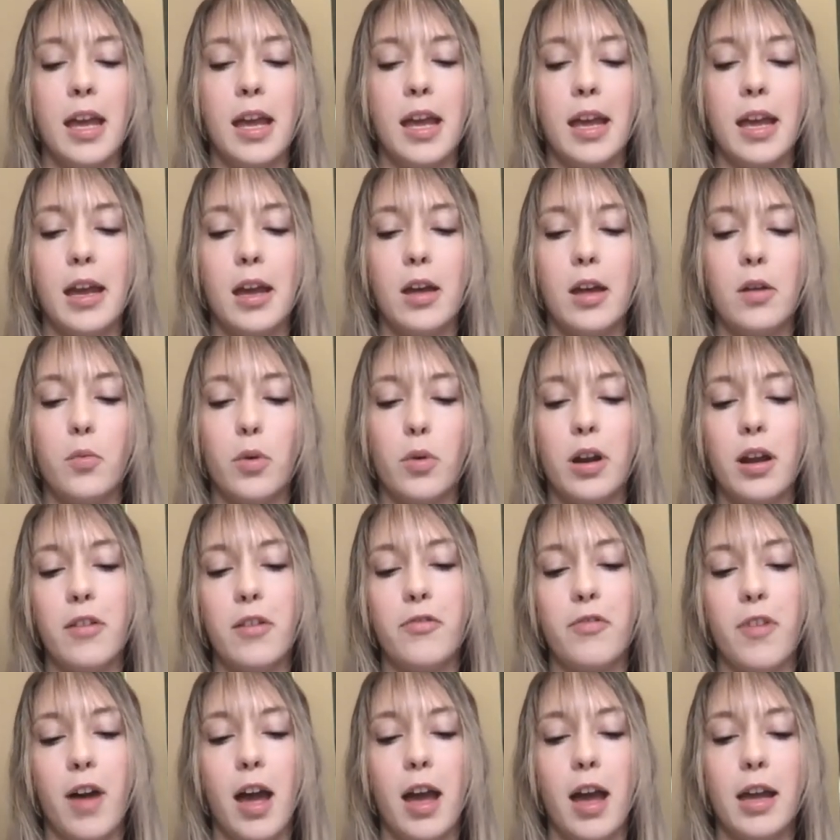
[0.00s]
And what I
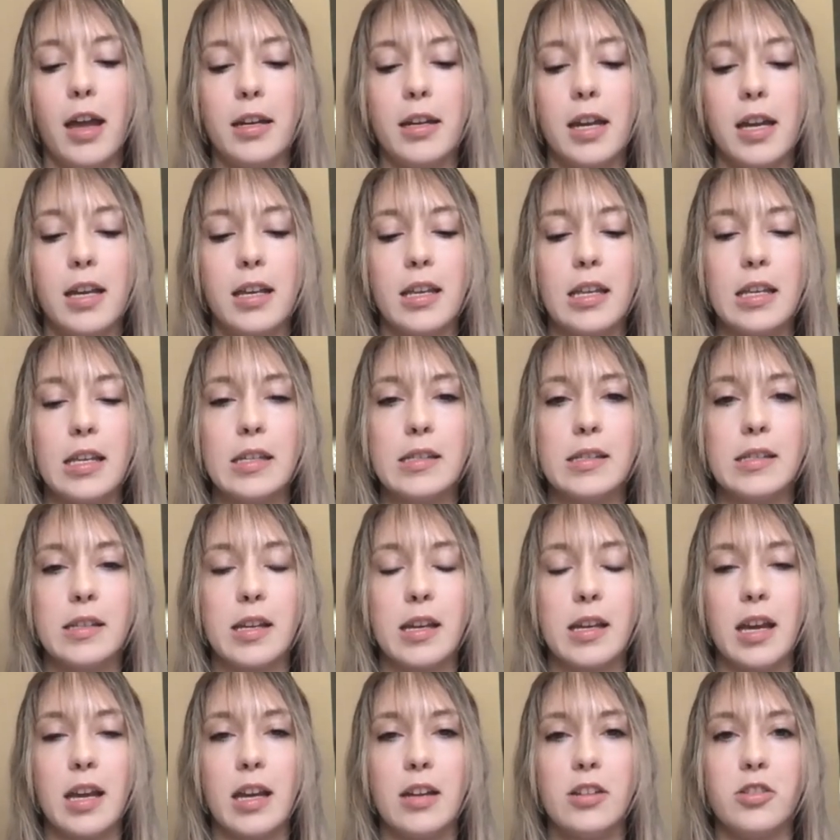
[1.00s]
find is
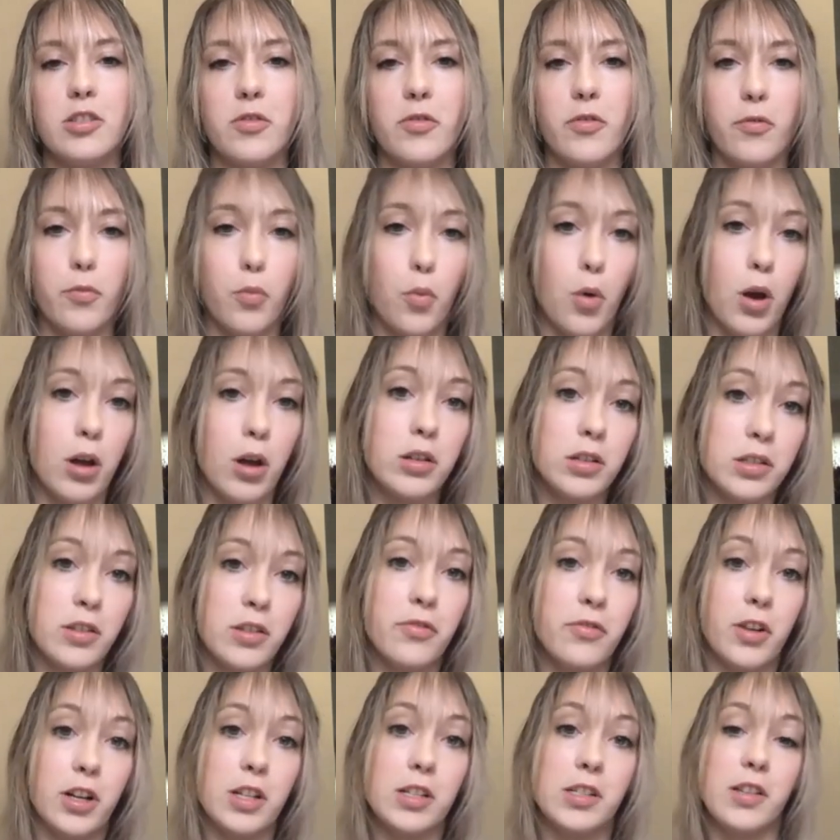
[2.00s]
one
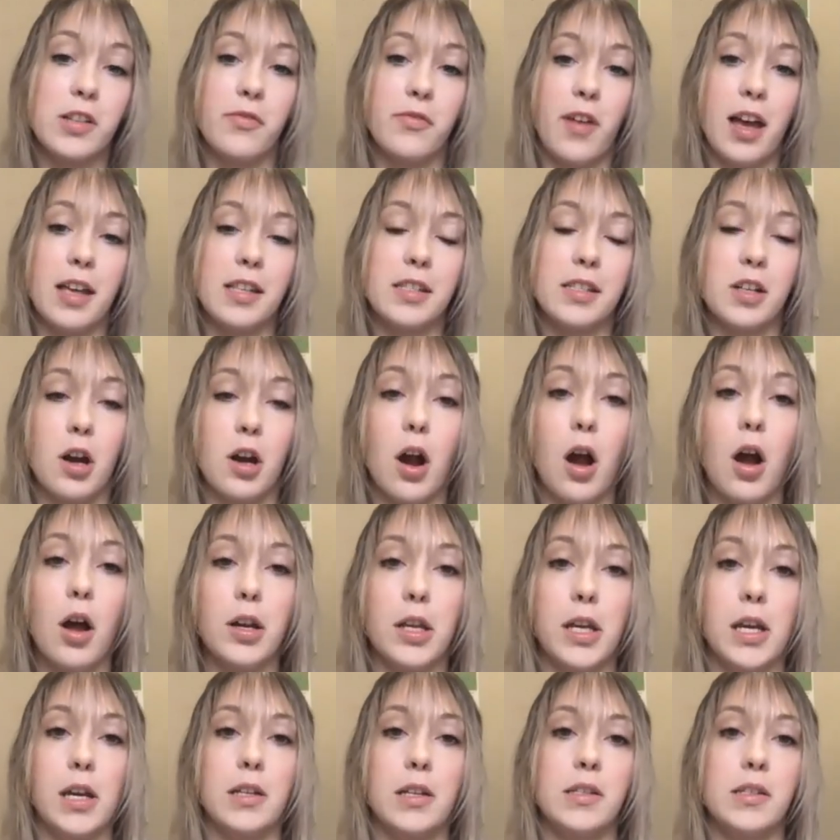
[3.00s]
diversifies your
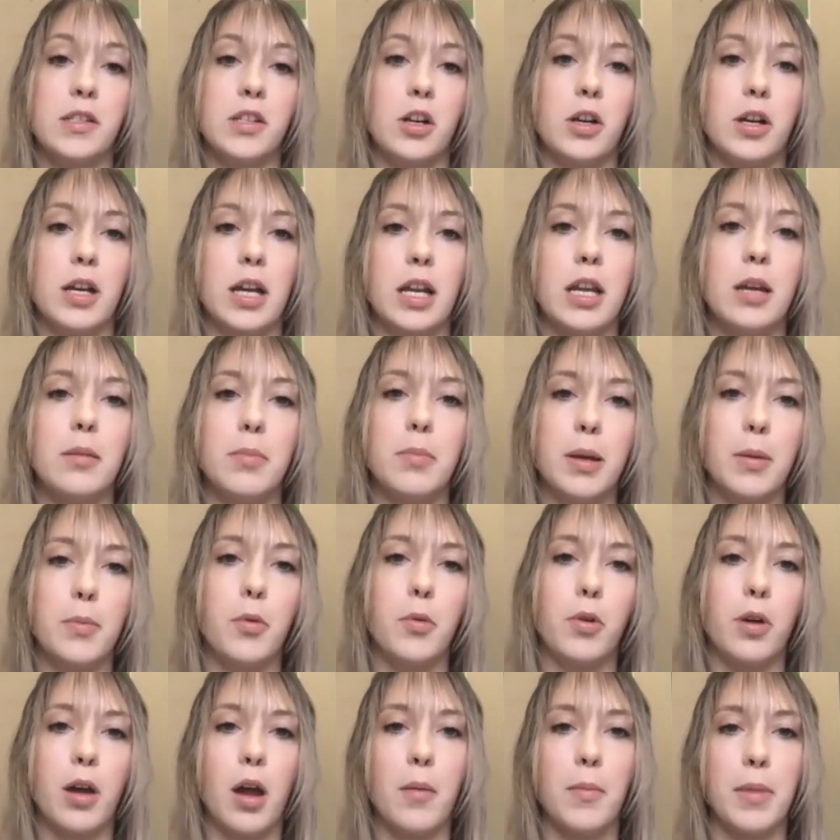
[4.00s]
audience. You're getting
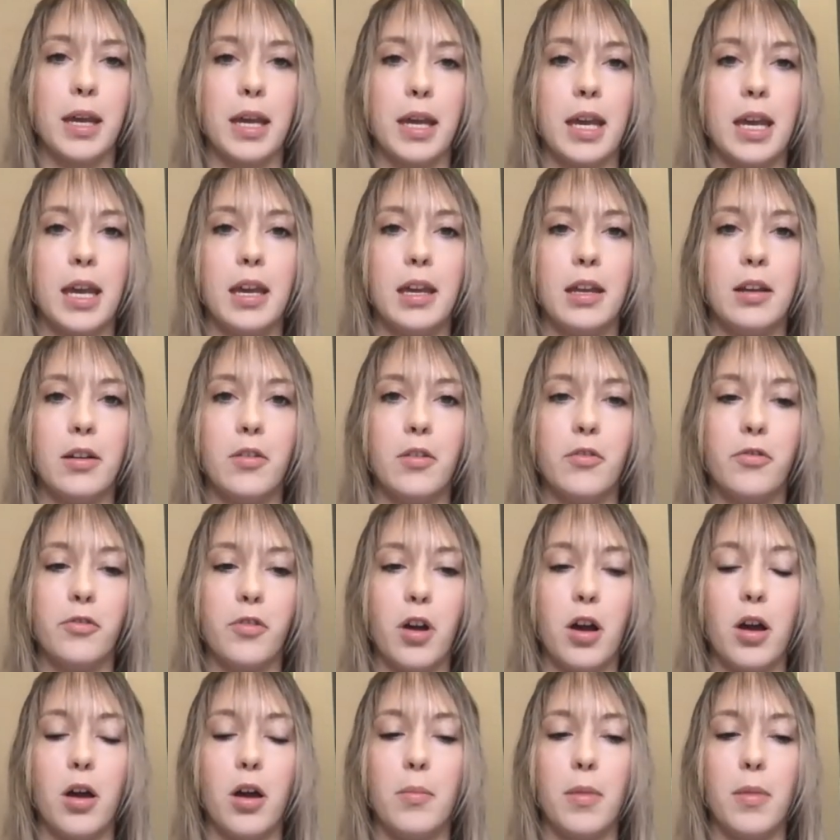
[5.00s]
people coming in
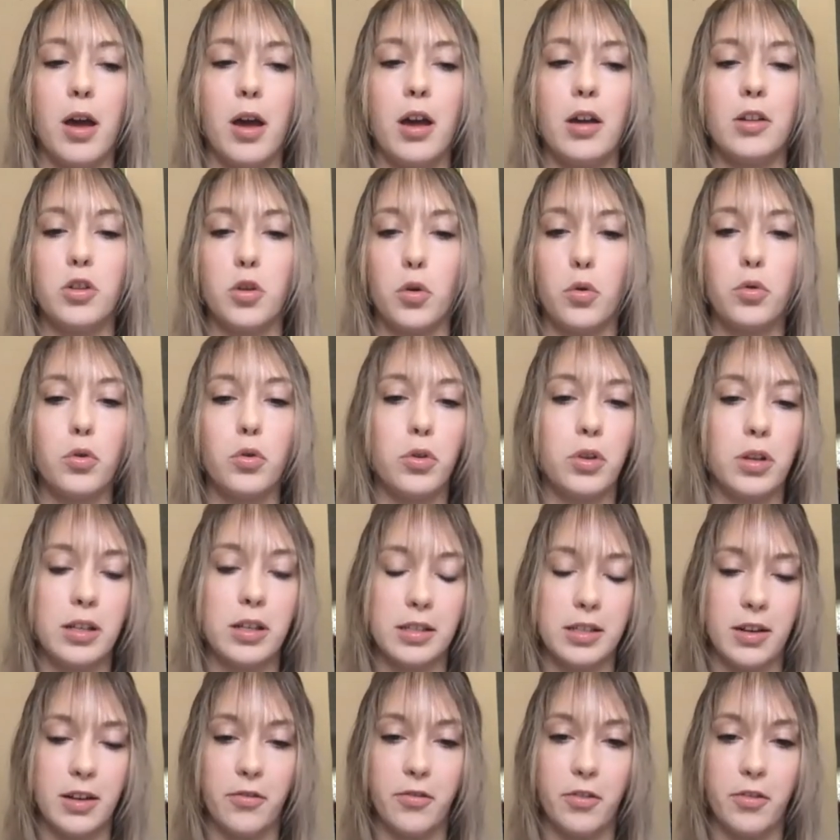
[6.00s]
from a totally
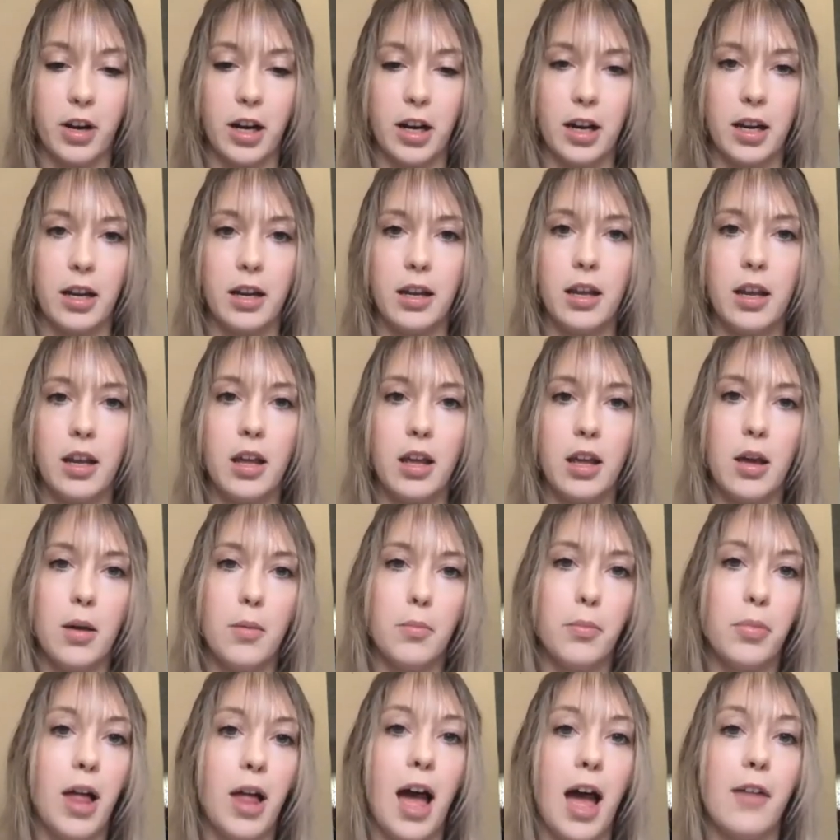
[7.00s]
different
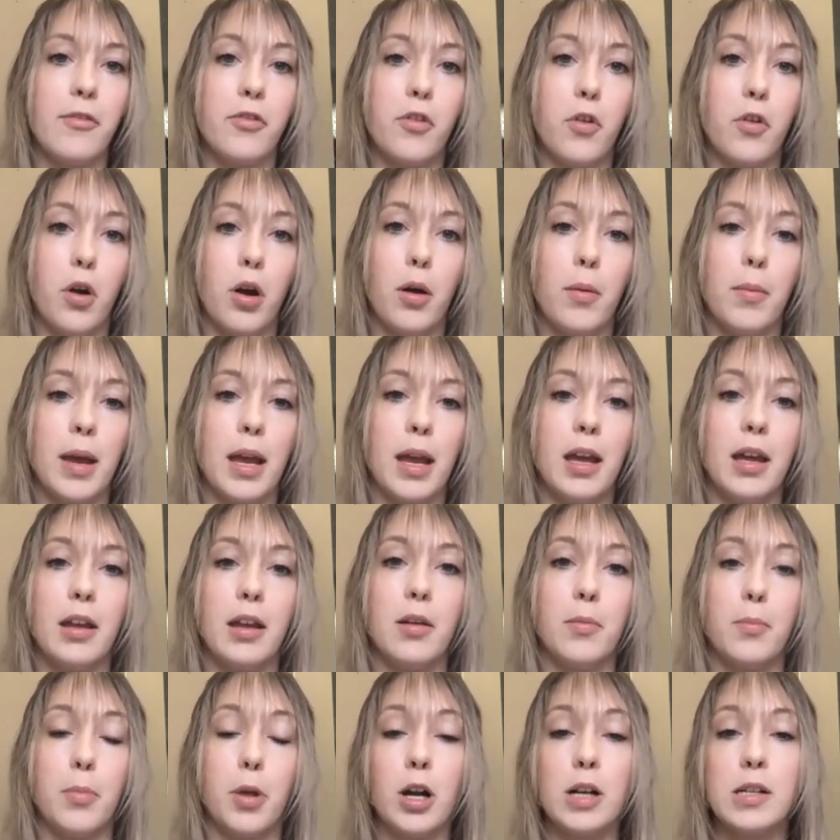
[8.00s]
platform.
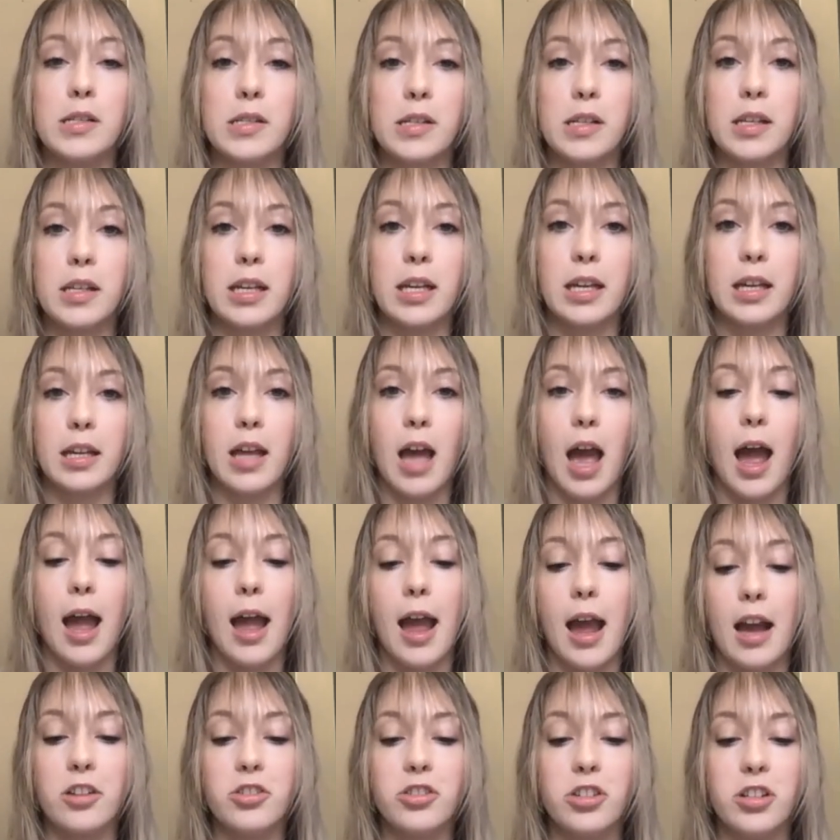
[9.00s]
And personally, I
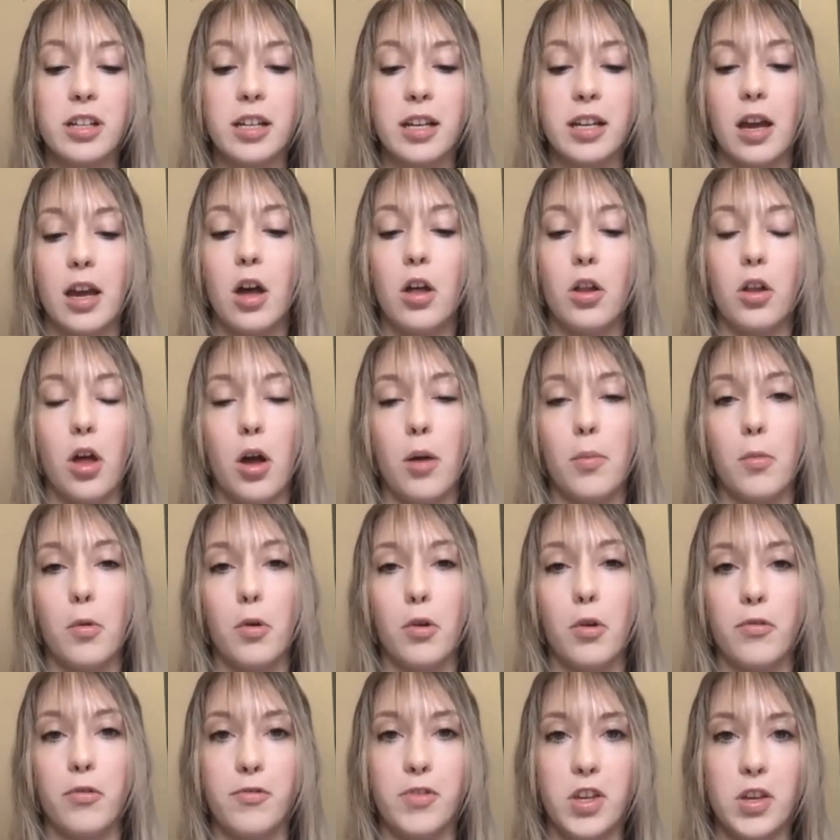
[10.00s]
actually get a lot
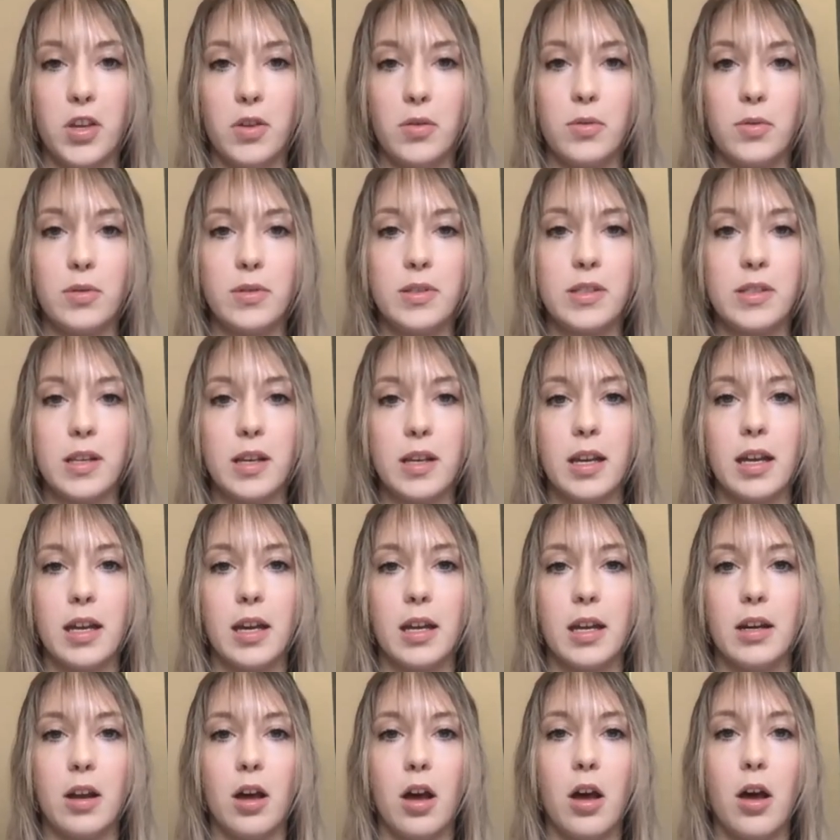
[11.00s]
more views
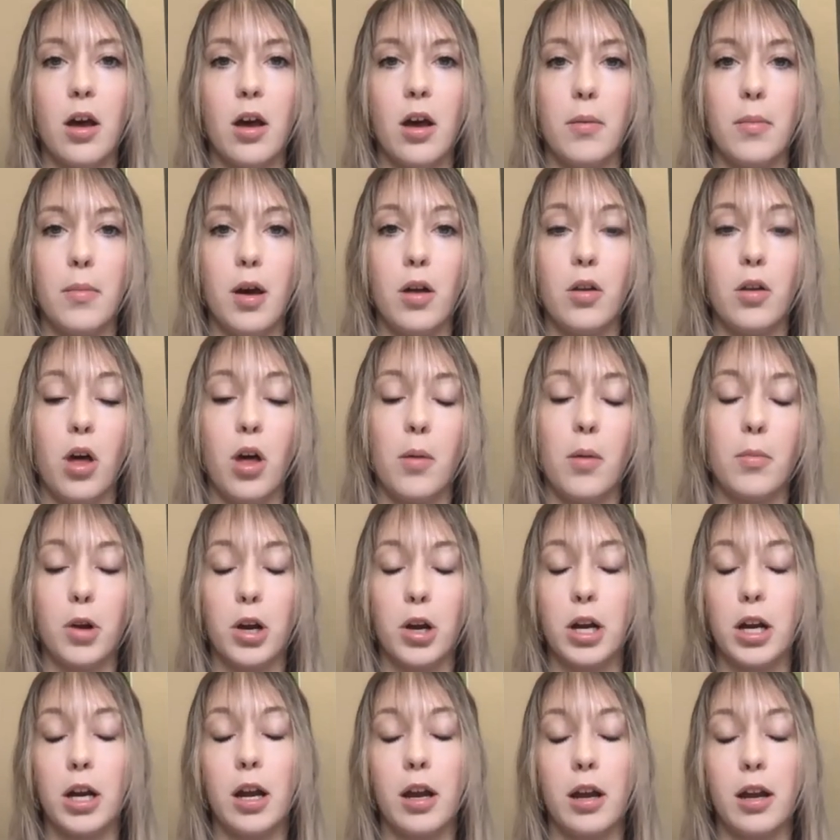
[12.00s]
and a lot
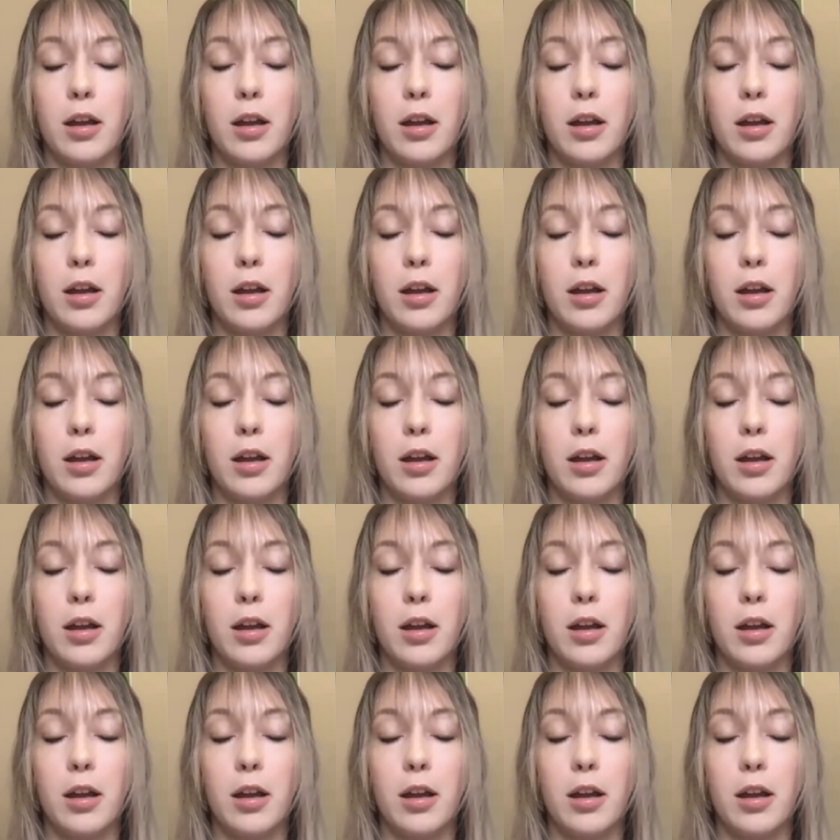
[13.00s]
more